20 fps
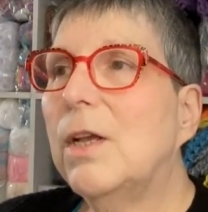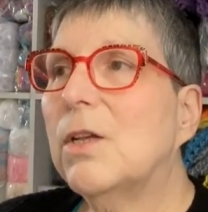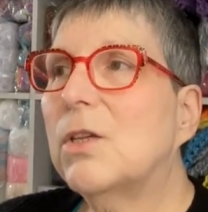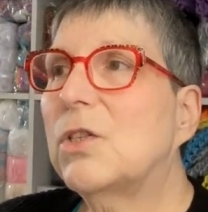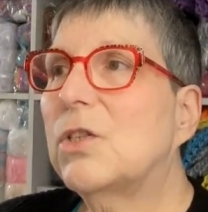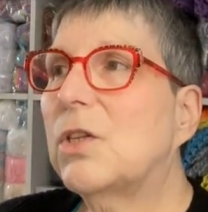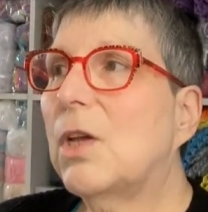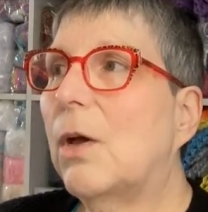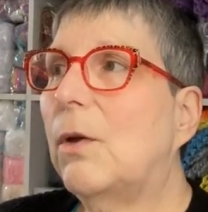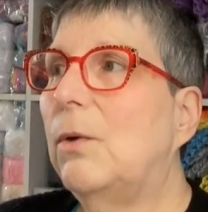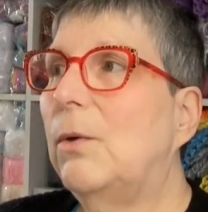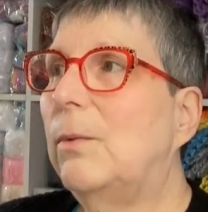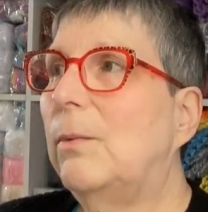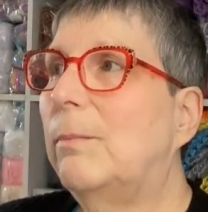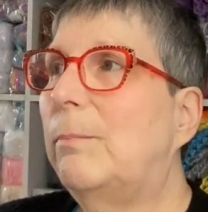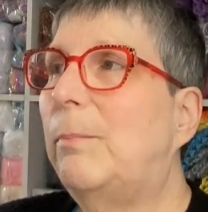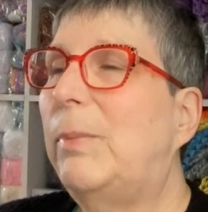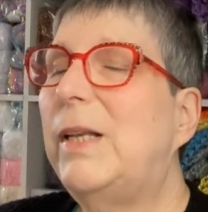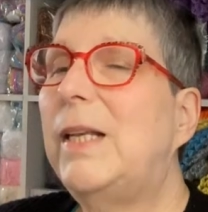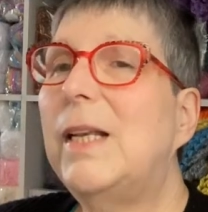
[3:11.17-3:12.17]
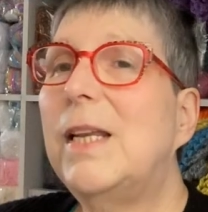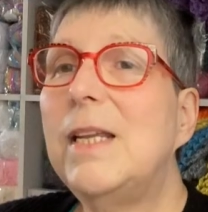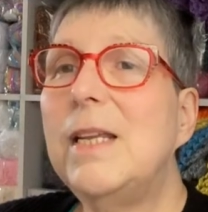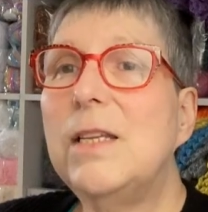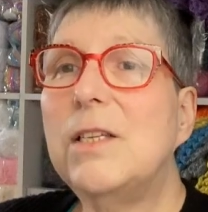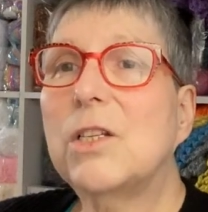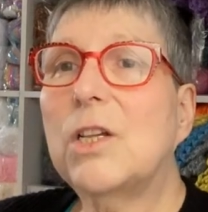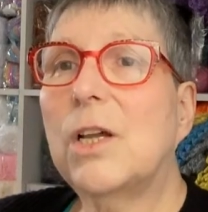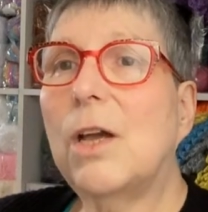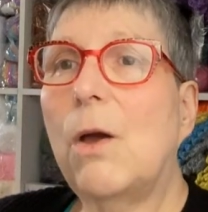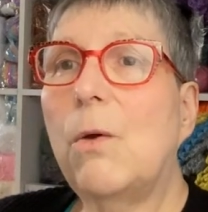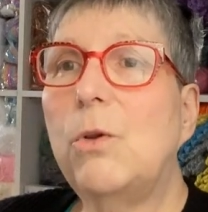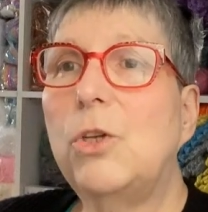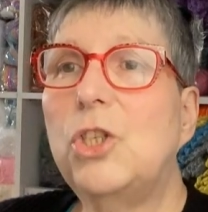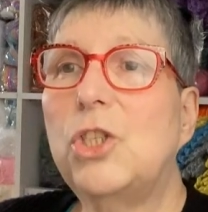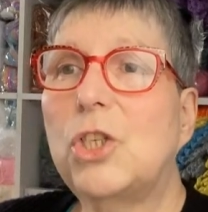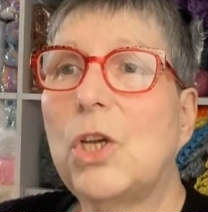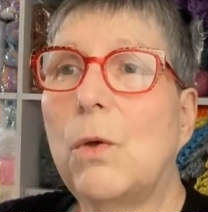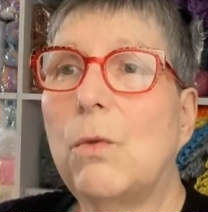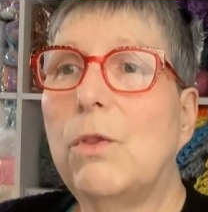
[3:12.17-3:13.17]
So please go and
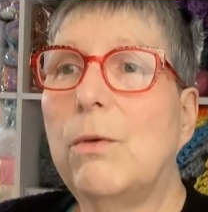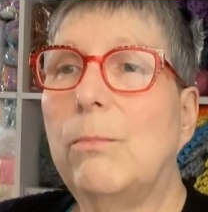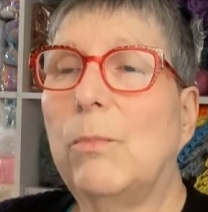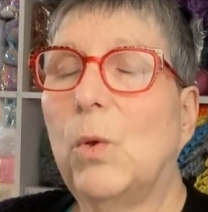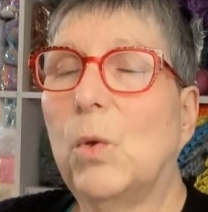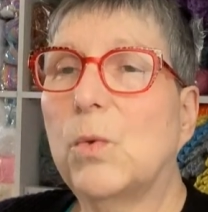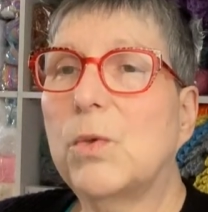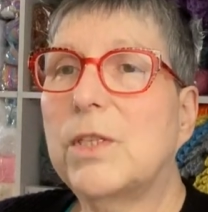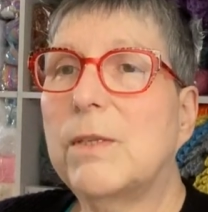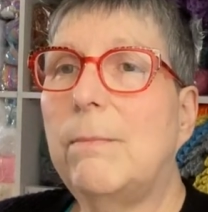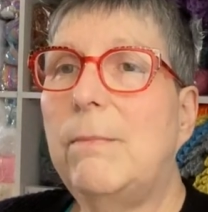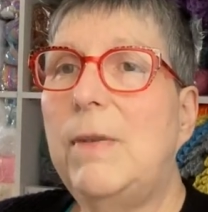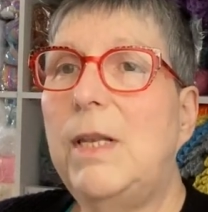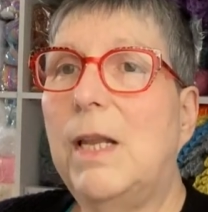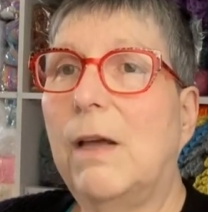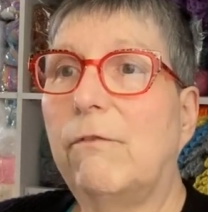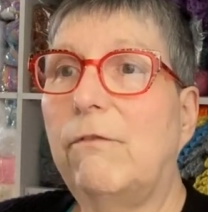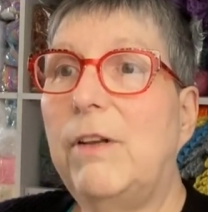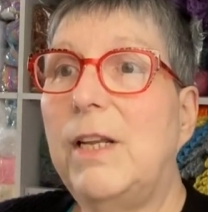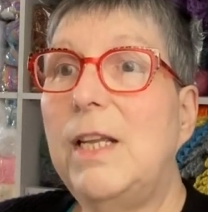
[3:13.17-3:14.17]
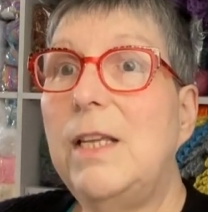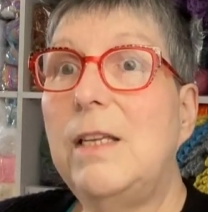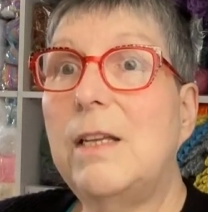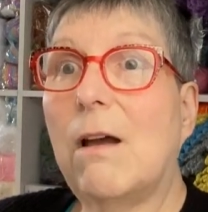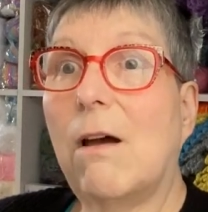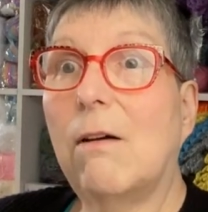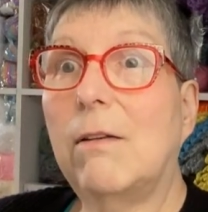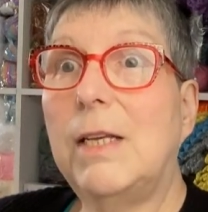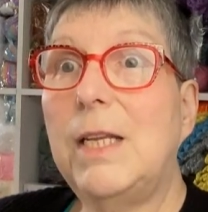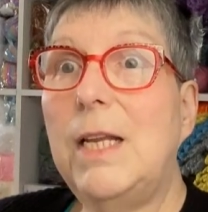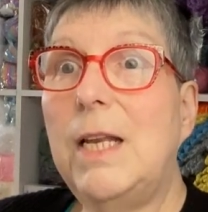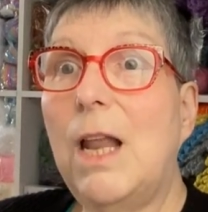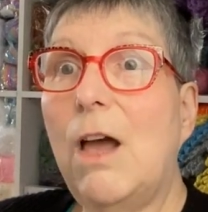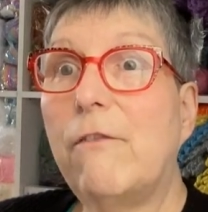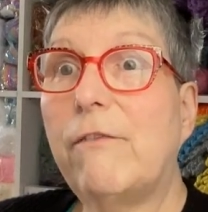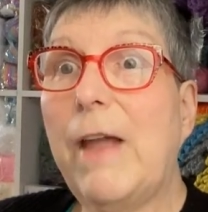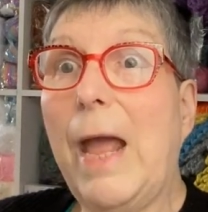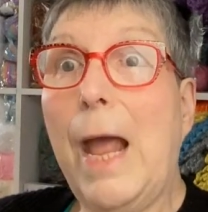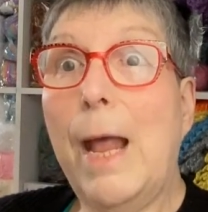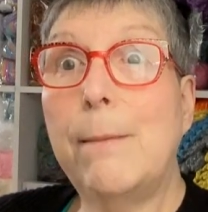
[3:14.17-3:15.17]
show them all some lovely yarny
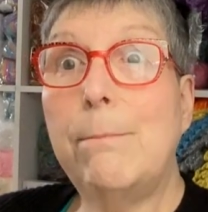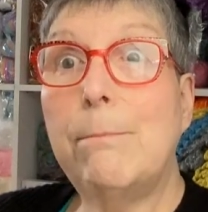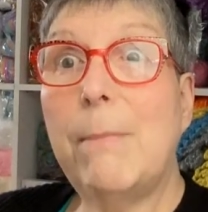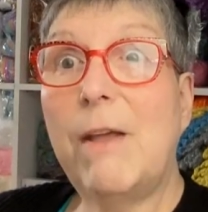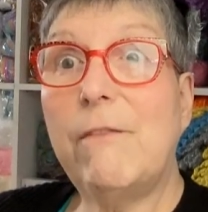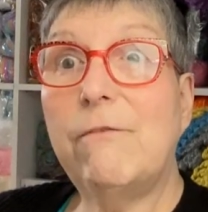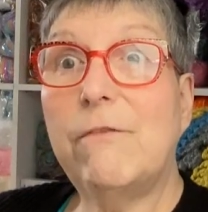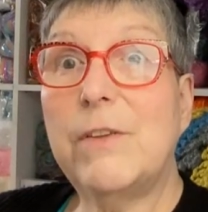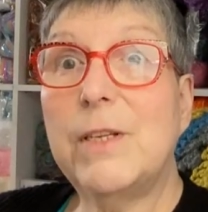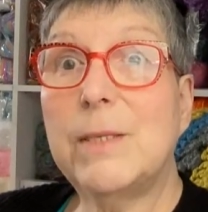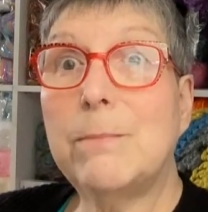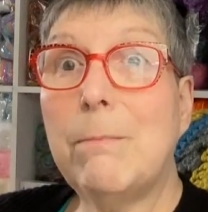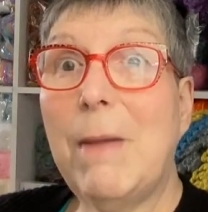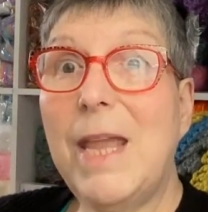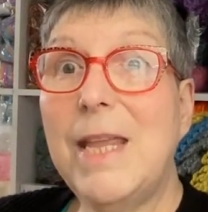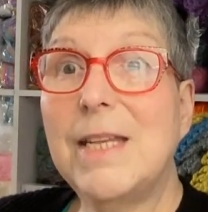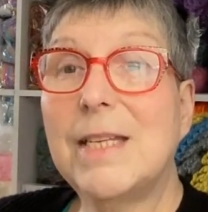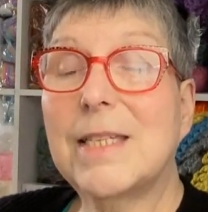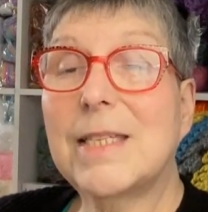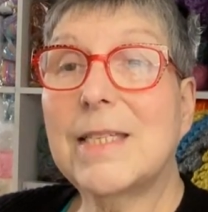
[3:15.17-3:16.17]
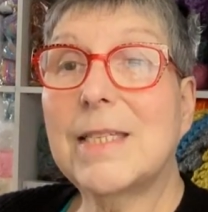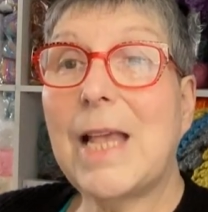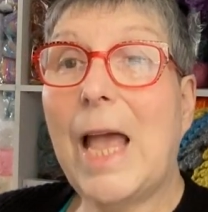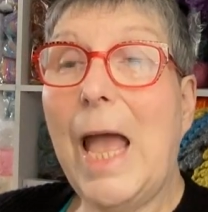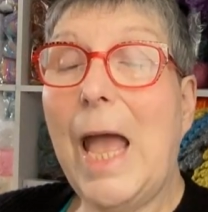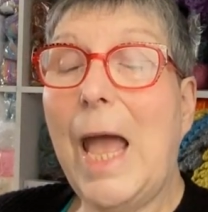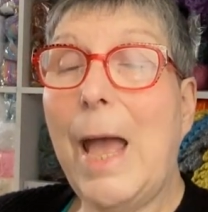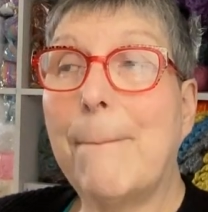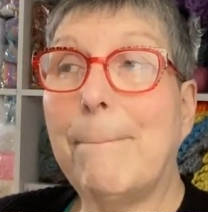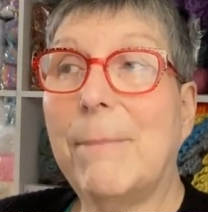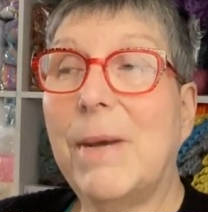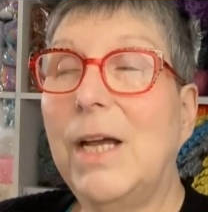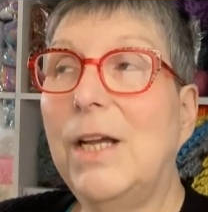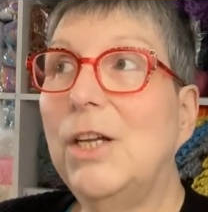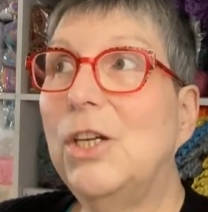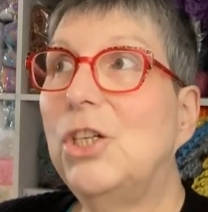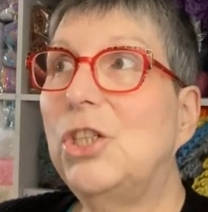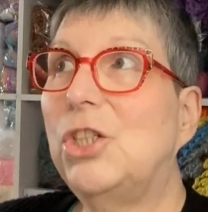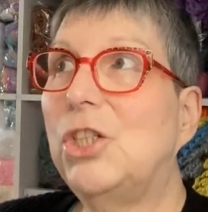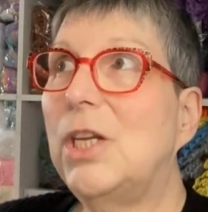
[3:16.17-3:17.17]
love. And Manfa's Makes Sam,
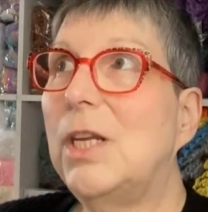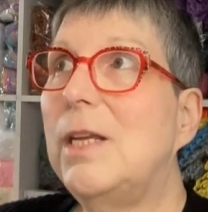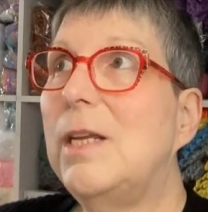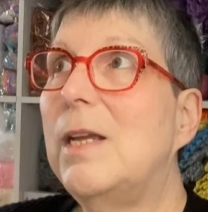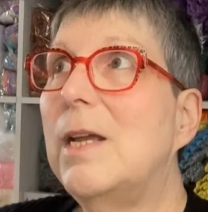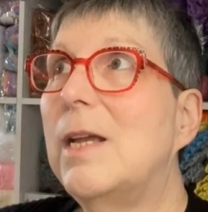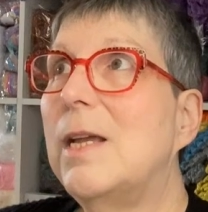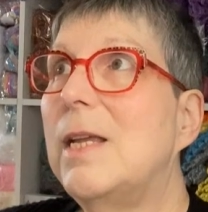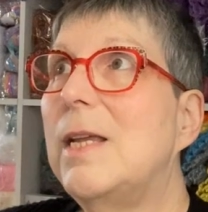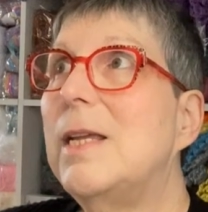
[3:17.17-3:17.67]
she's